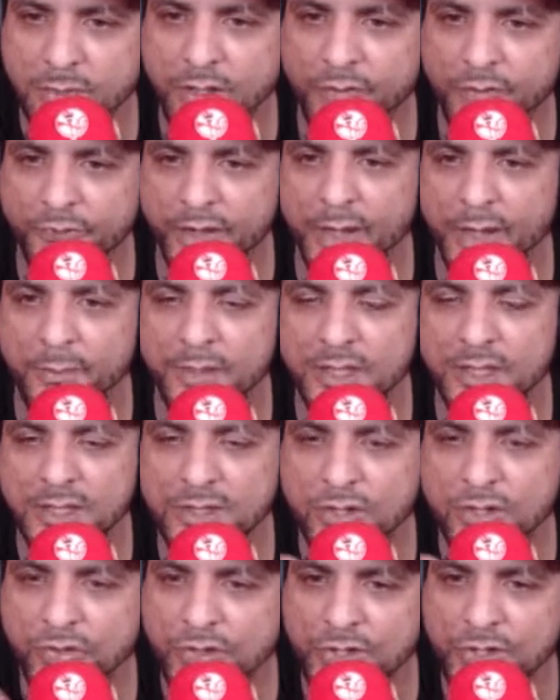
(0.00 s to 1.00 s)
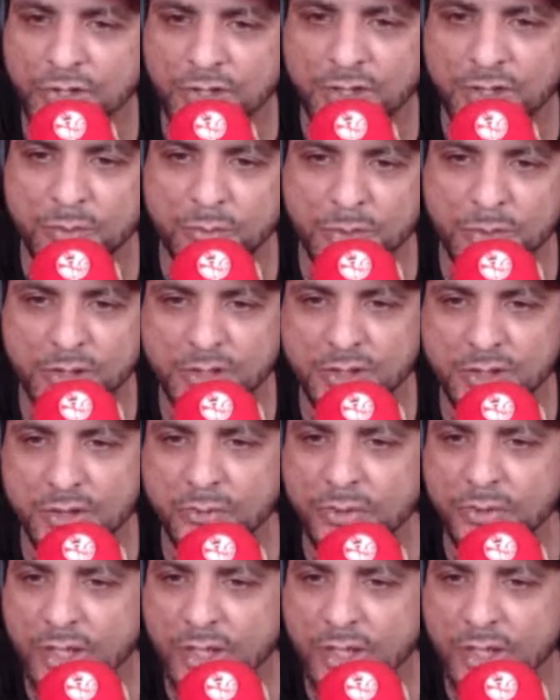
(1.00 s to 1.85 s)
Your family's Christian, Muslim,